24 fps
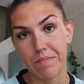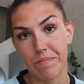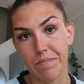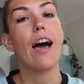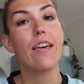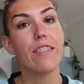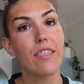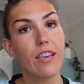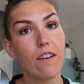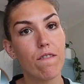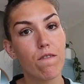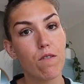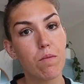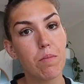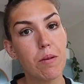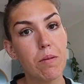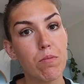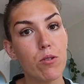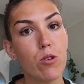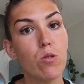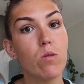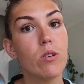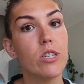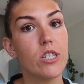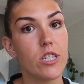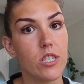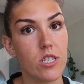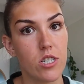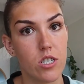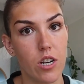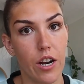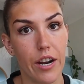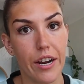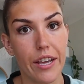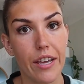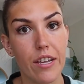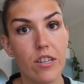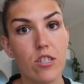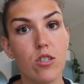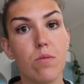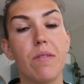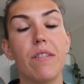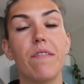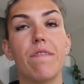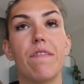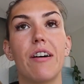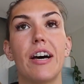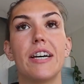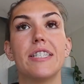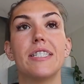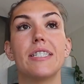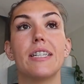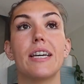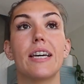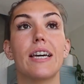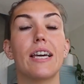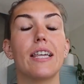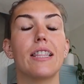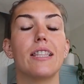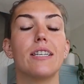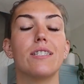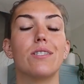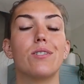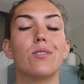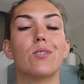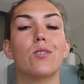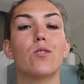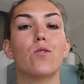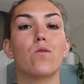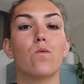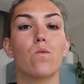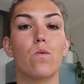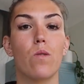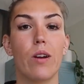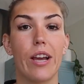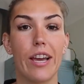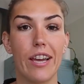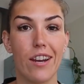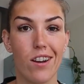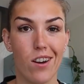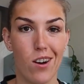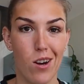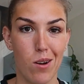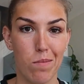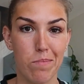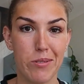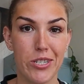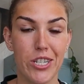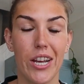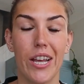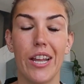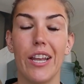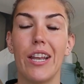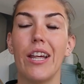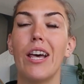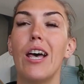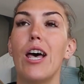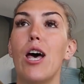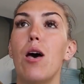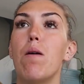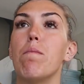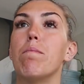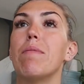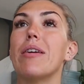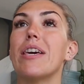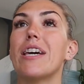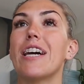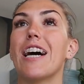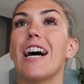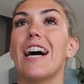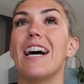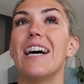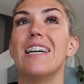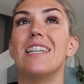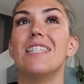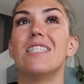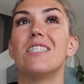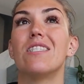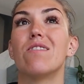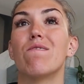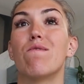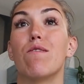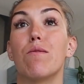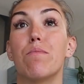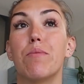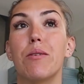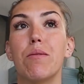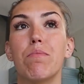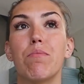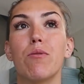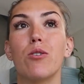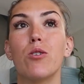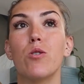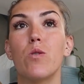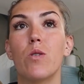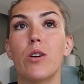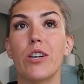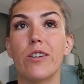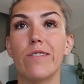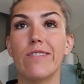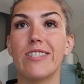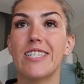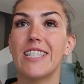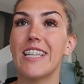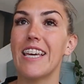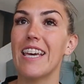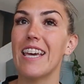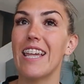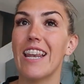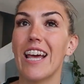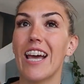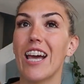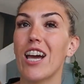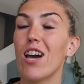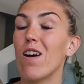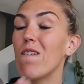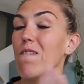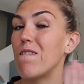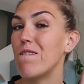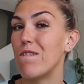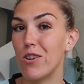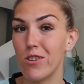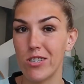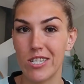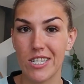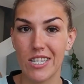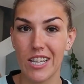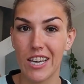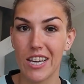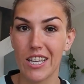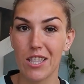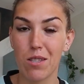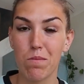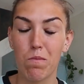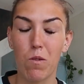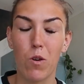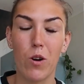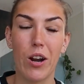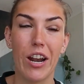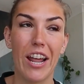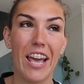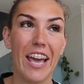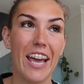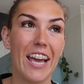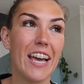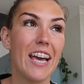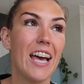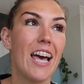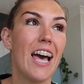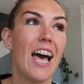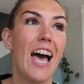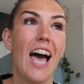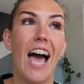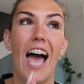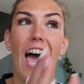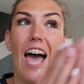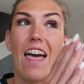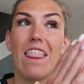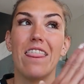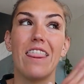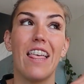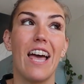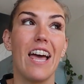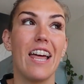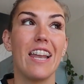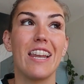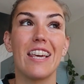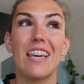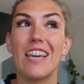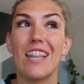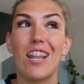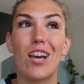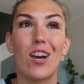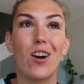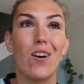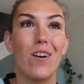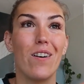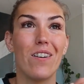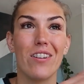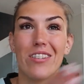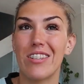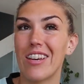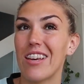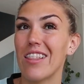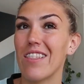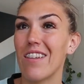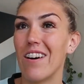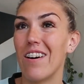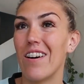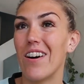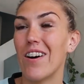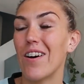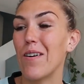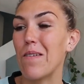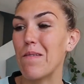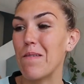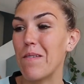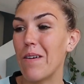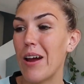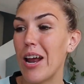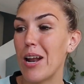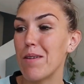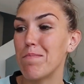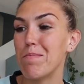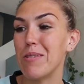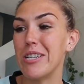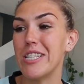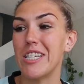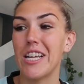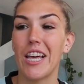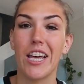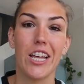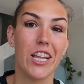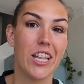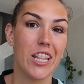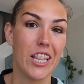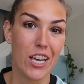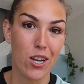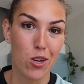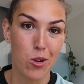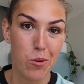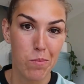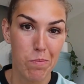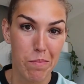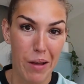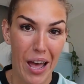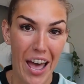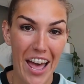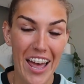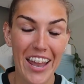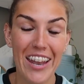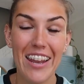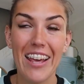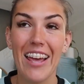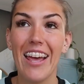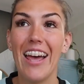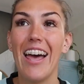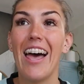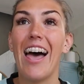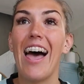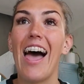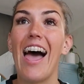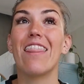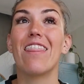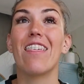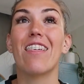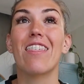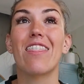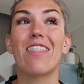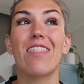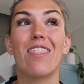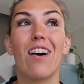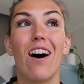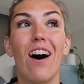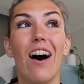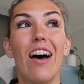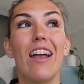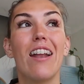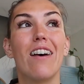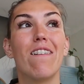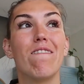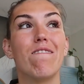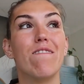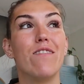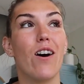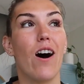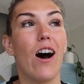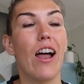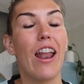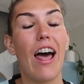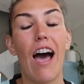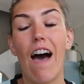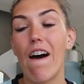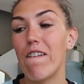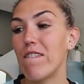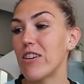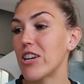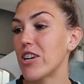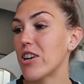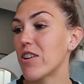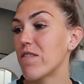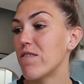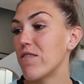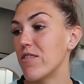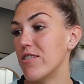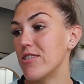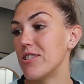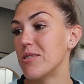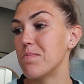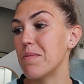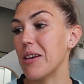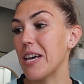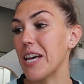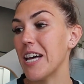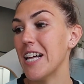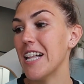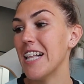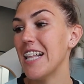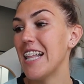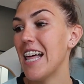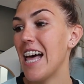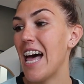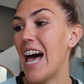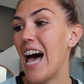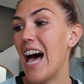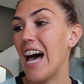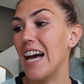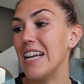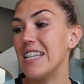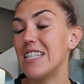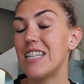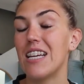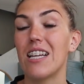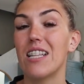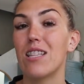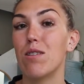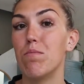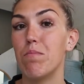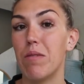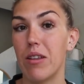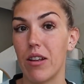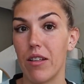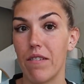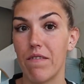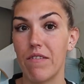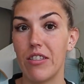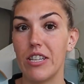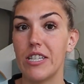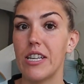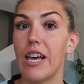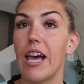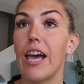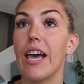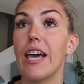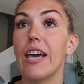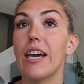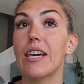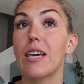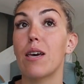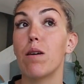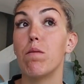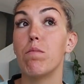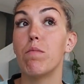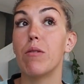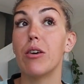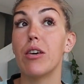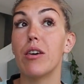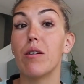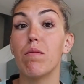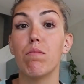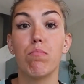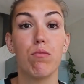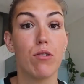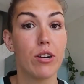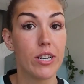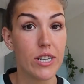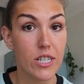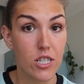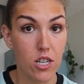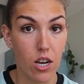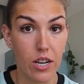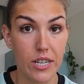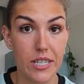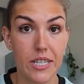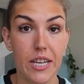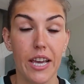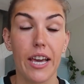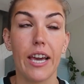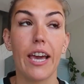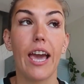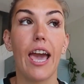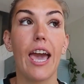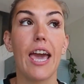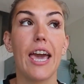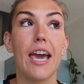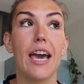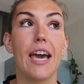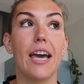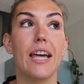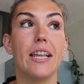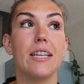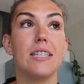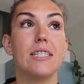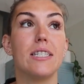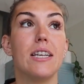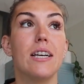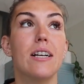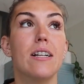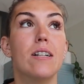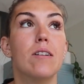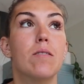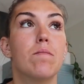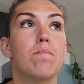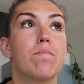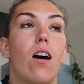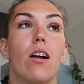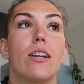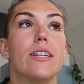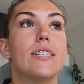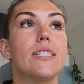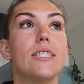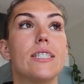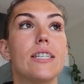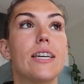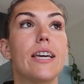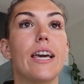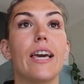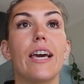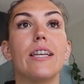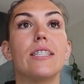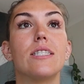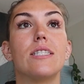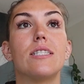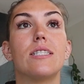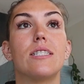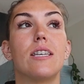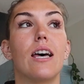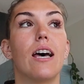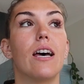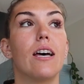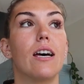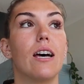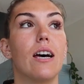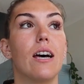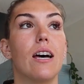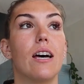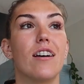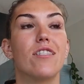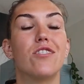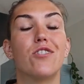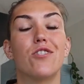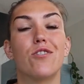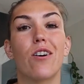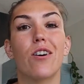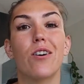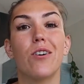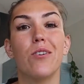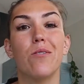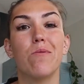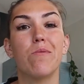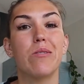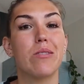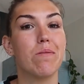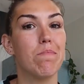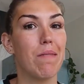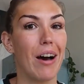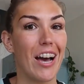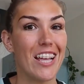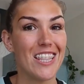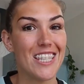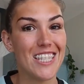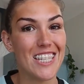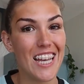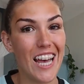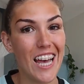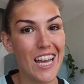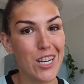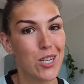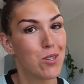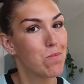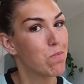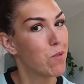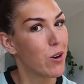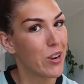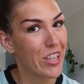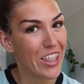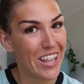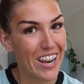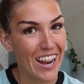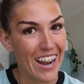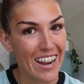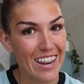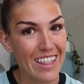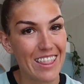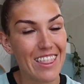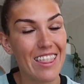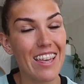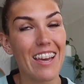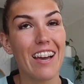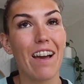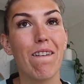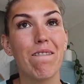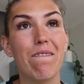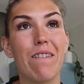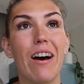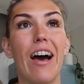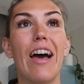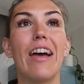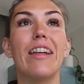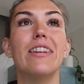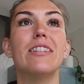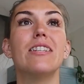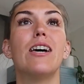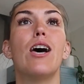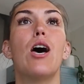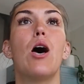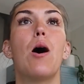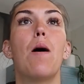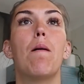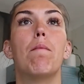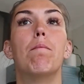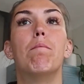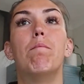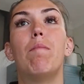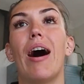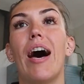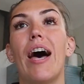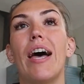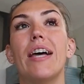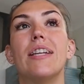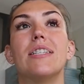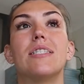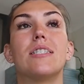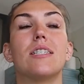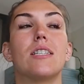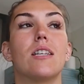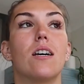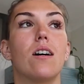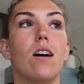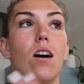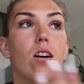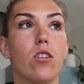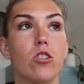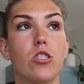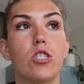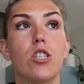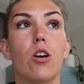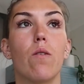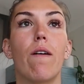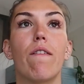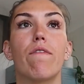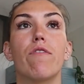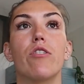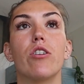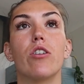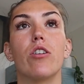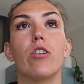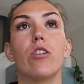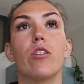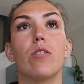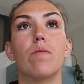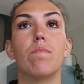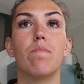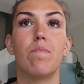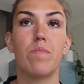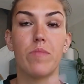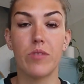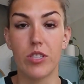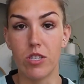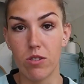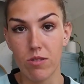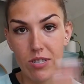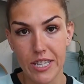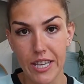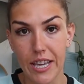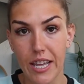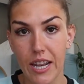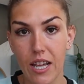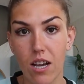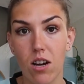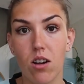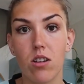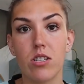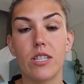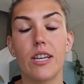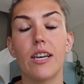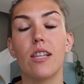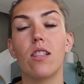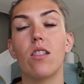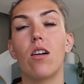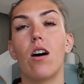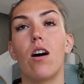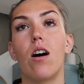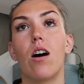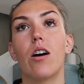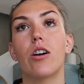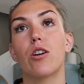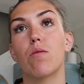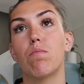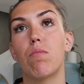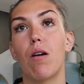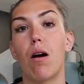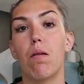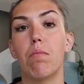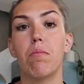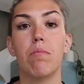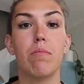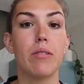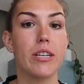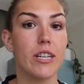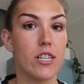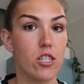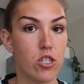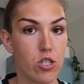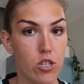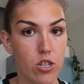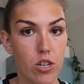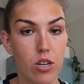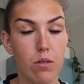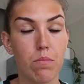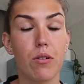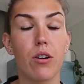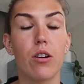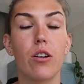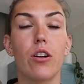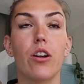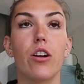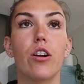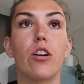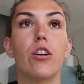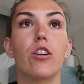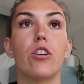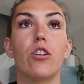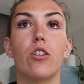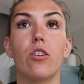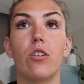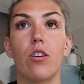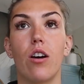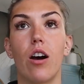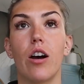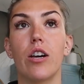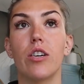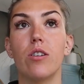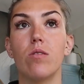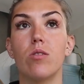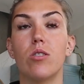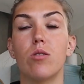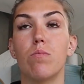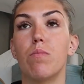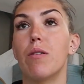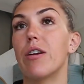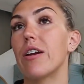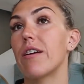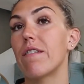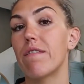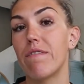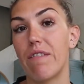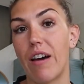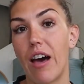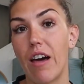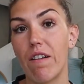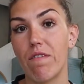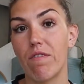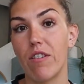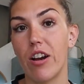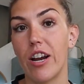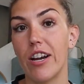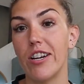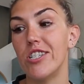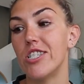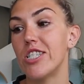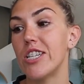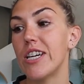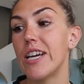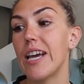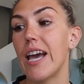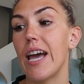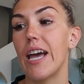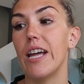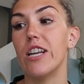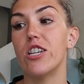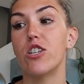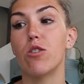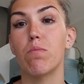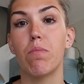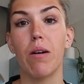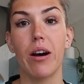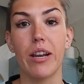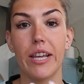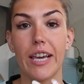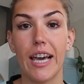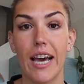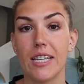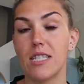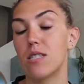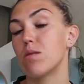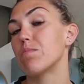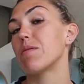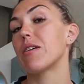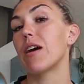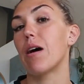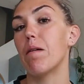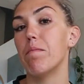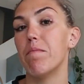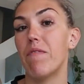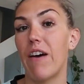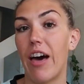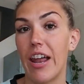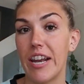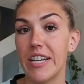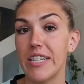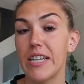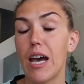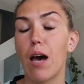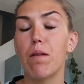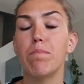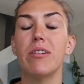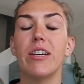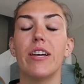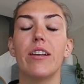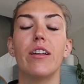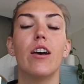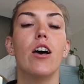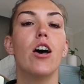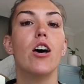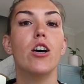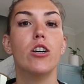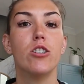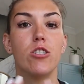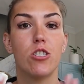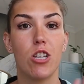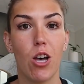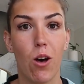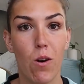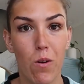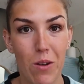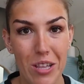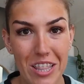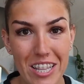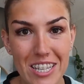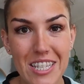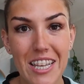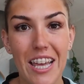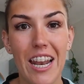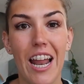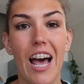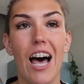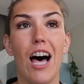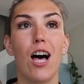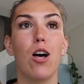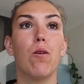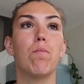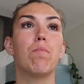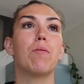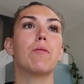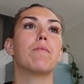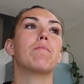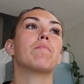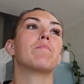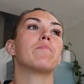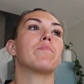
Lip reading: I think for people who are just starting intermittent fasting, this is a great option because for people who are used to eating first thing in the morning and then eating all day long right up until they go to bed, the thought of not having your first meal until the middle of the day can be pretty daunting. And honestly, it's a struggle with mindset more than anything, I find. But also, if you're used to eating all day long, you're probably a sugar burner, you're not used to burning fat for energy, and your body has to become fat adapted. So this can help.